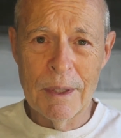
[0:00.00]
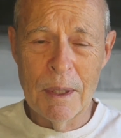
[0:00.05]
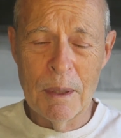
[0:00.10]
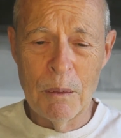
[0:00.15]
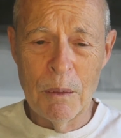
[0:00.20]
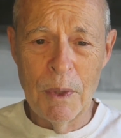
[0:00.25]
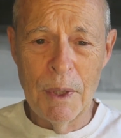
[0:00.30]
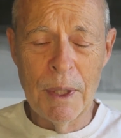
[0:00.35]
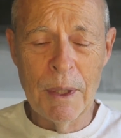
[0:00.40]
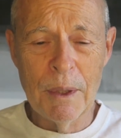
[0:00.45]
I'm
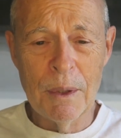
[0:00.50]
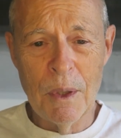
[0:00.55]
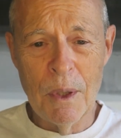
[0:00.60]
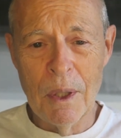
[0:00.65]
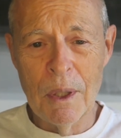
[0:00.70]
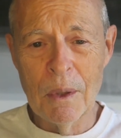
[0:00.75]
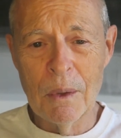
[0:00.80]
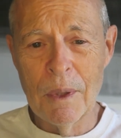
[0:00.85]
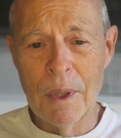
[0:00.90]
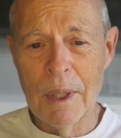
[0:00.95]
reading
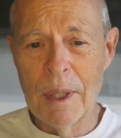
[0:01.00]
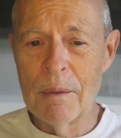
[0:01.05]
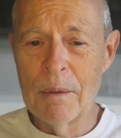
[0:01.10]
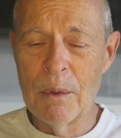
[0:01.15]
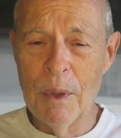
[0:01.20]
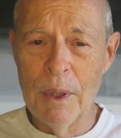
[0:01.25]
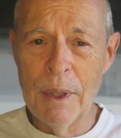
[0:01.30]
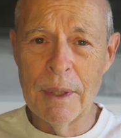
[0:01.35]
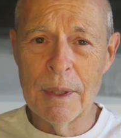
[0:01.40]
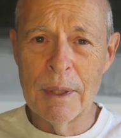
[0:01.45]
along what I've
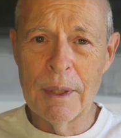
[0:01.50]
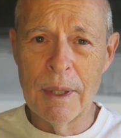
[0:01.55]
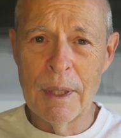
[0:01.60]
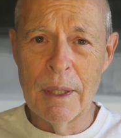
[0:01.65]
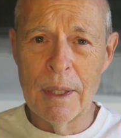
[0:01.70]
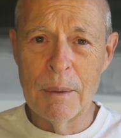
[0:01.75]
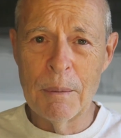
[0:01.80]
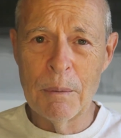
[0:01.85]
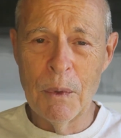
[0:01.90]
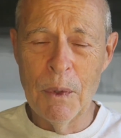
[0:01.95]
written,
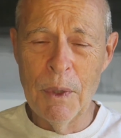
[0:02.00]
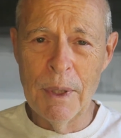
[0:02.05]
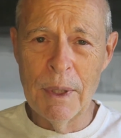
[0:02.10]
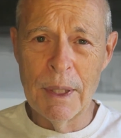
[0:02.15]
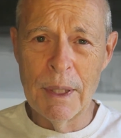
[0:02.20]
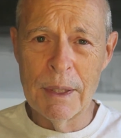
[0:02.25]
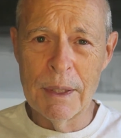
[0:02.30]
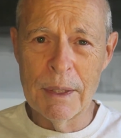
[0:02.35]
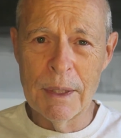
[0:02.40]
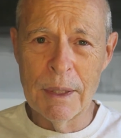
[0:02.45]
I'm
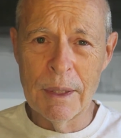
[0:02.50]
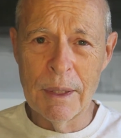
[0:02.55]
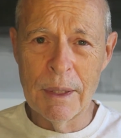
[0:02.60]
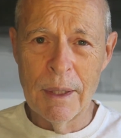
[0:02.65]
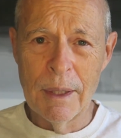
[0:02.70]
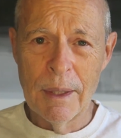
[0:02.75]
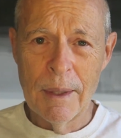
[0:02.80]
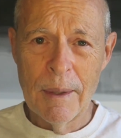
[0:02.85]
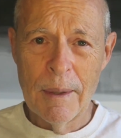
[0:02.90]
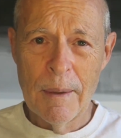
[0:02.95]
realizing